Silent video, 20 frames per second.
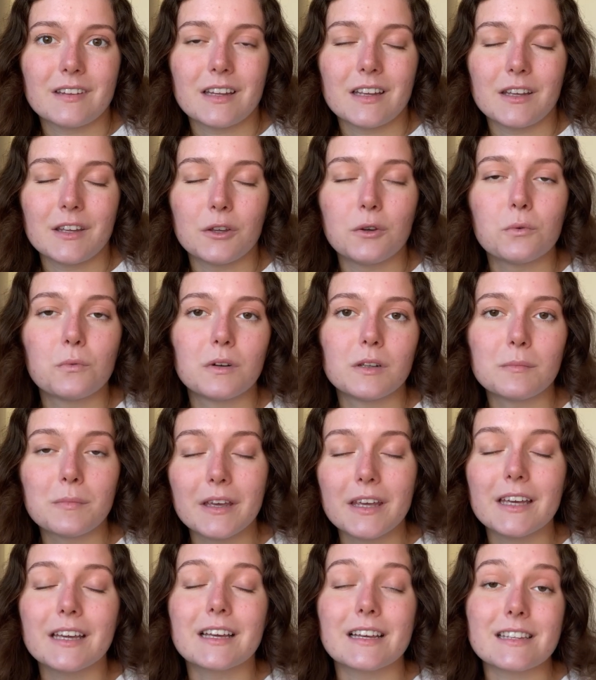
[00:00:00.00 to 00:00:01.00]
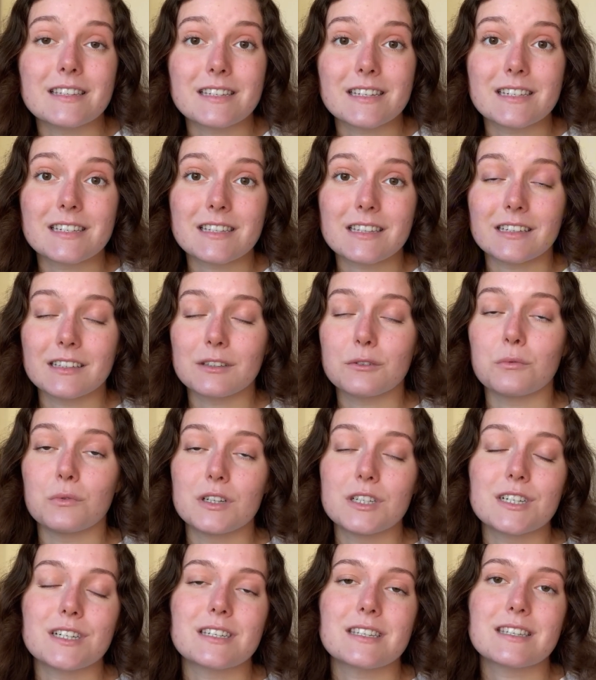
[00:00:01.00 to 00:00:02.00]
you will be consistent,
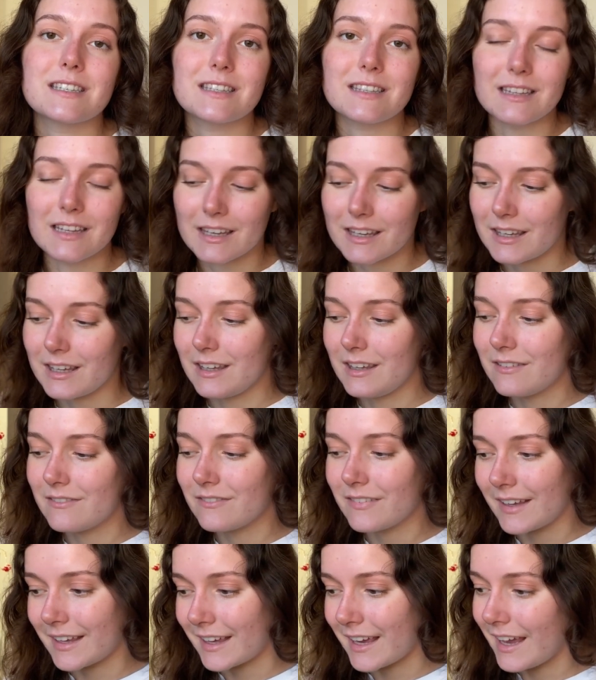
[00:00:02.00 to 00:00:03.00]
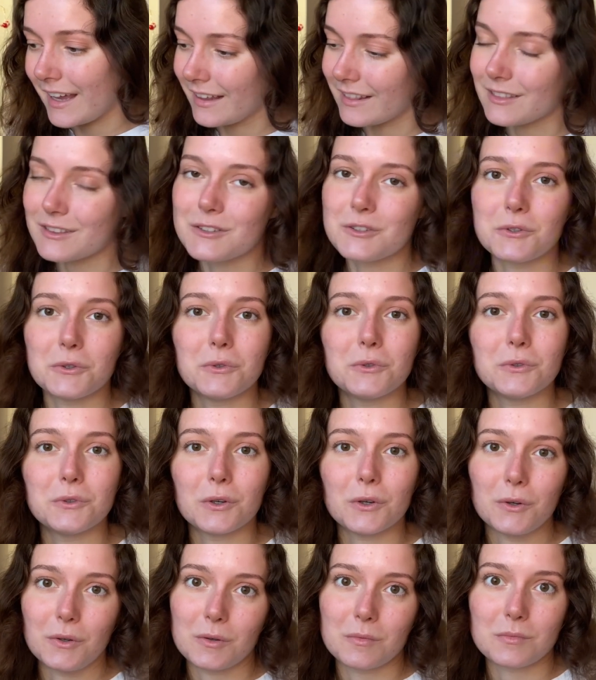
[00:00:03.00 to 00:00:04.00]
which is the key, again, to
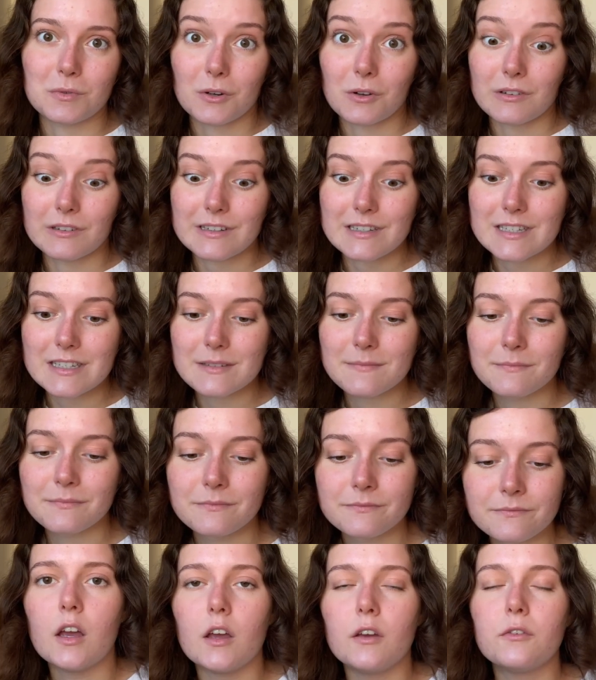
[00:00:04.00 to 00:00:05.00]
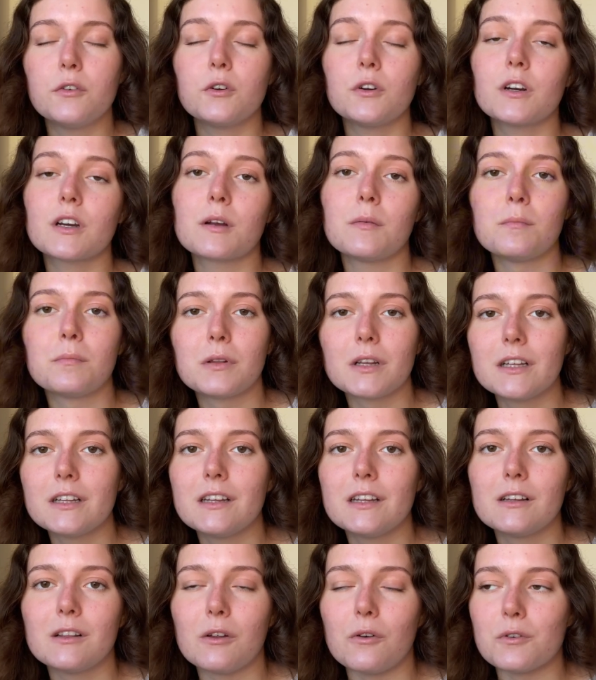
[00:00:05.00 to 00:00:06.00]
your progress. If you're
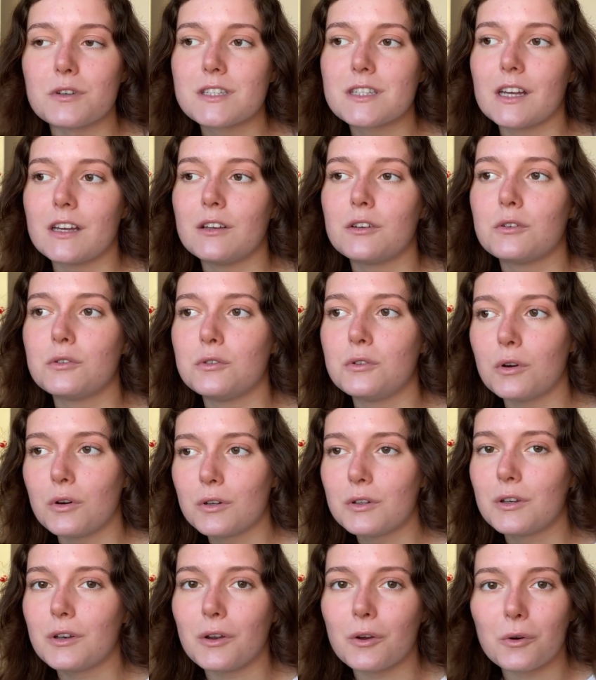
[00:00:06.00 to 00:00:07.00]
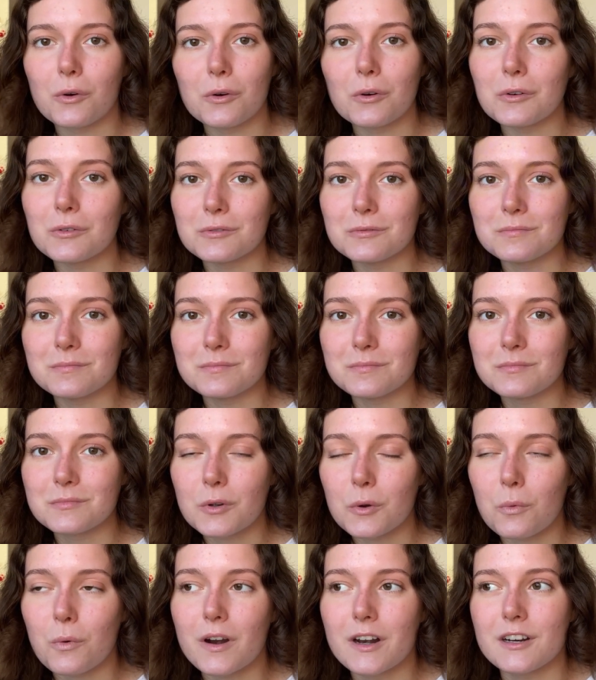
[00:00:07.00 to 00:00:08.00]
completely lost and you don't know
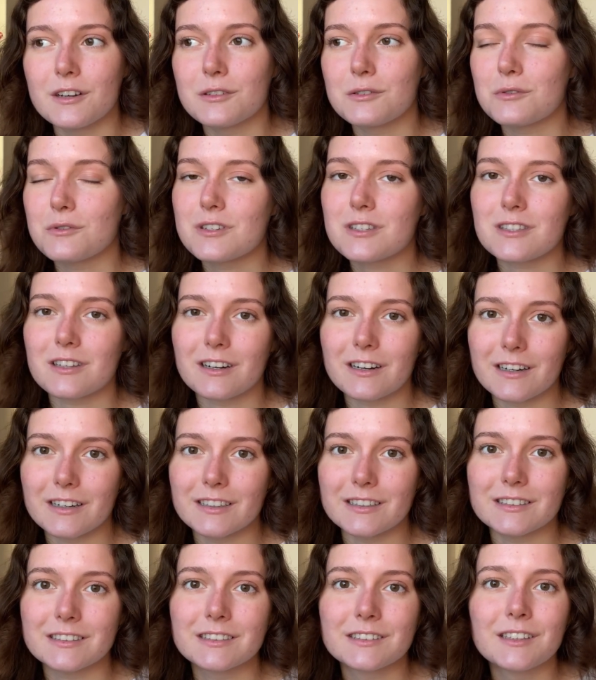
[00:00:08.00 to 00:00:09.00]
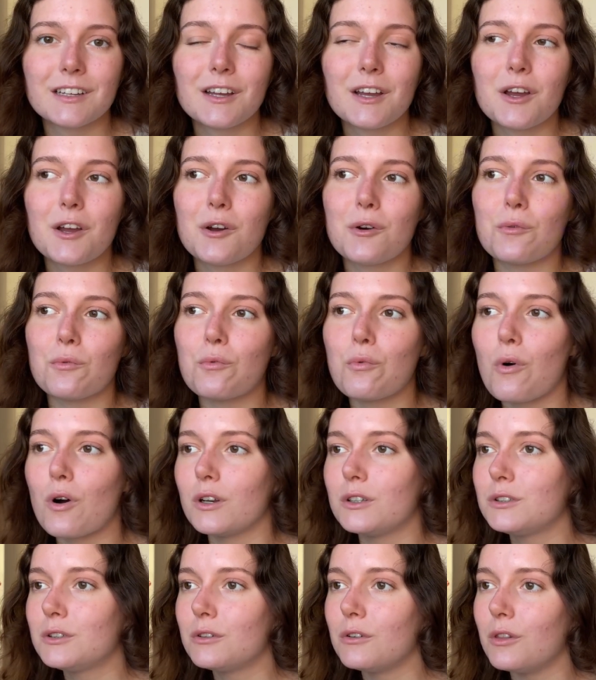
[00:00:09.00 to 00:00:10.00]
where to start,
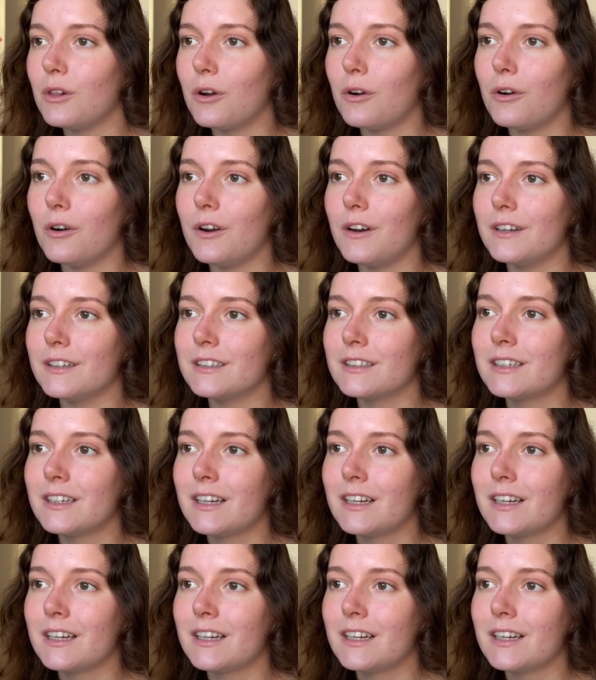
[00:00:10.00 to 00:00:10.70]
what to learn,